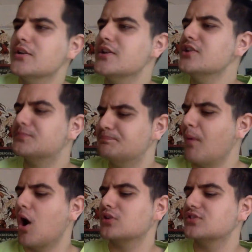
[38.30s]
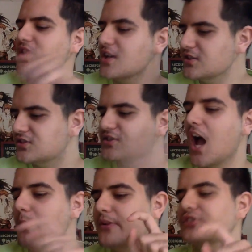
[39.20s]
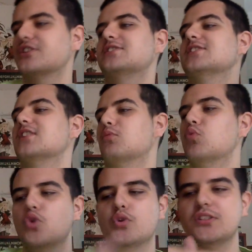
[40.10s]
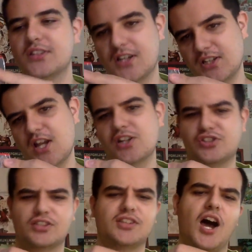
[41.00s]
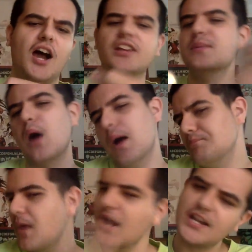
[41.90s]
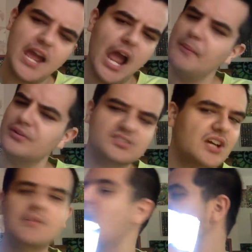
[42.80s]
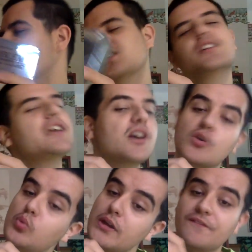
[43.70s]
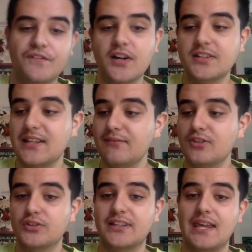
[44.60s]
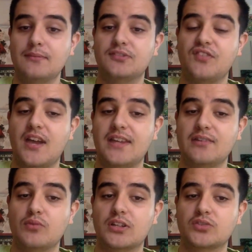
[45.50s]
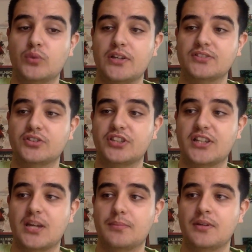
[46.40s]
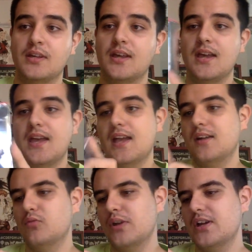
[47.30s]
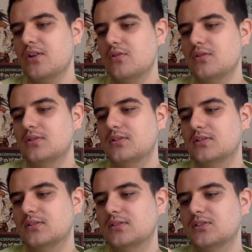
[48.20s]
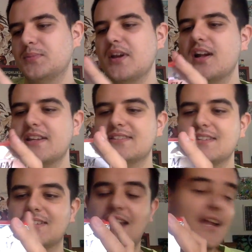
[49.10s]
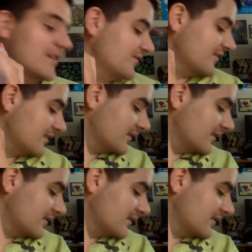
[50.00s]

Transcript: This box is damaged! This is a ruined collector's item! I'm mad at Amazon! I'm gonna get a refund! Even though the game's fine, it works well, so shut up. Well, to be honest, it's kind of...